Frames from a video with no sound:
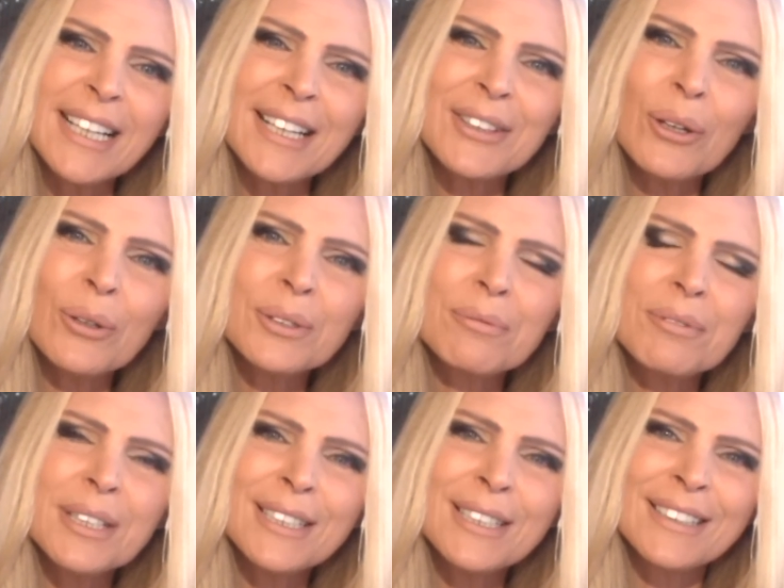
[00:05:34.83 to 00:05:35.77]
And those
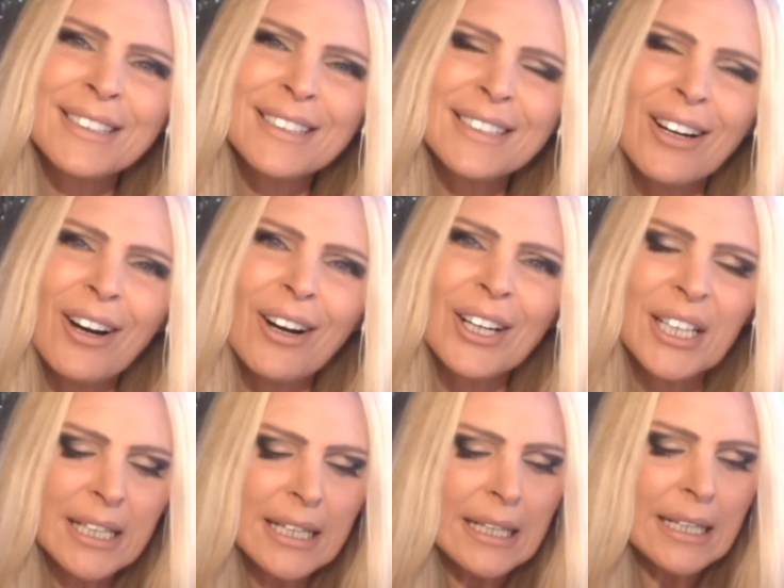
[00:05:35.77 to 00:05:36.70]
reasons are
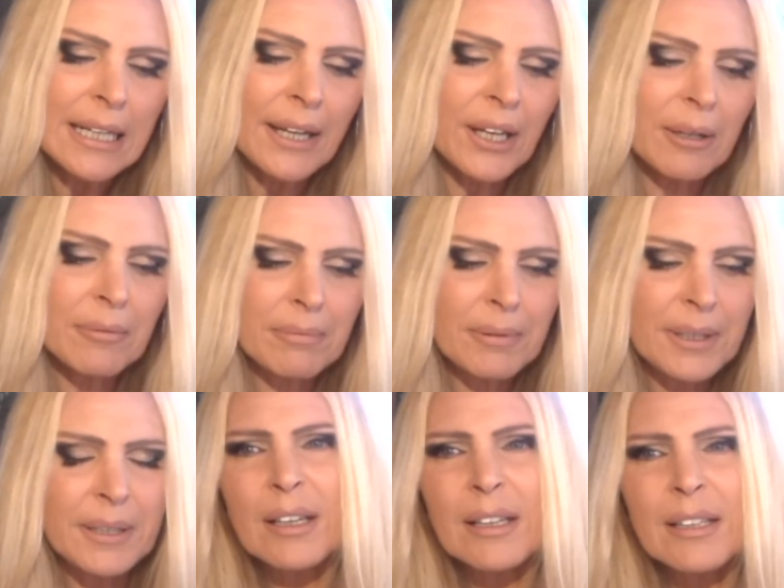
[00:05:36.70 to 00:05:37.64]
that
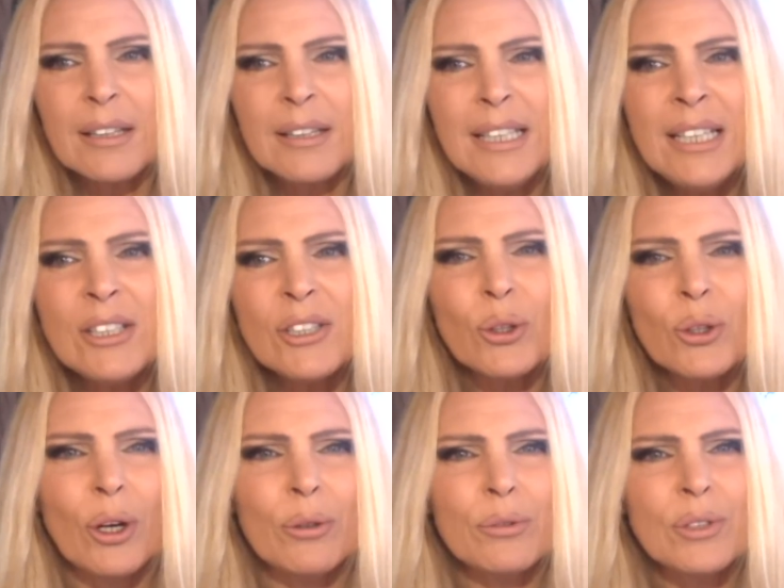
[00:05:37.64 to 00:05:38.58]
we need to
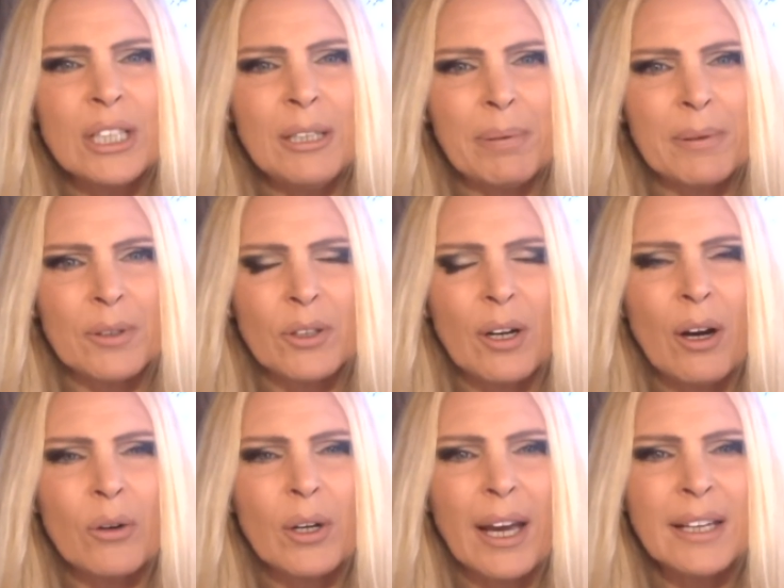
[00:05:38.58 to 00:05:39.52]
go deeper,
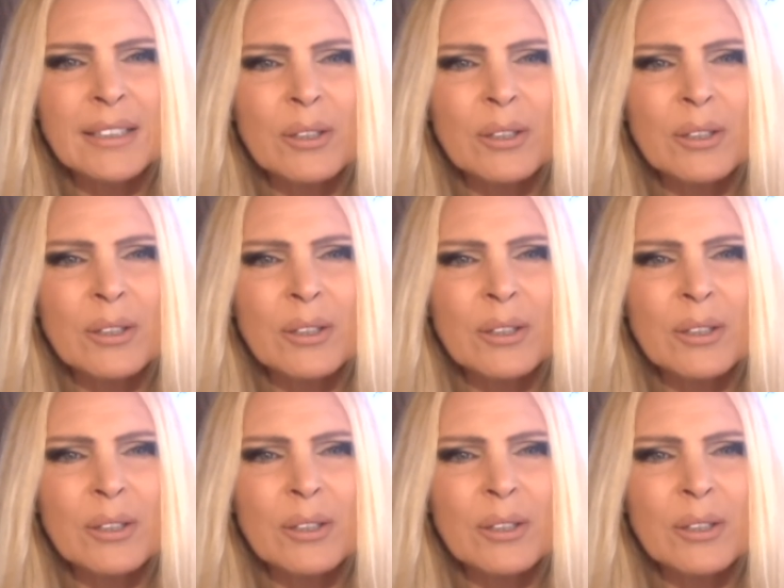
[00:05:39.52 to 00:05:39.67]
okay?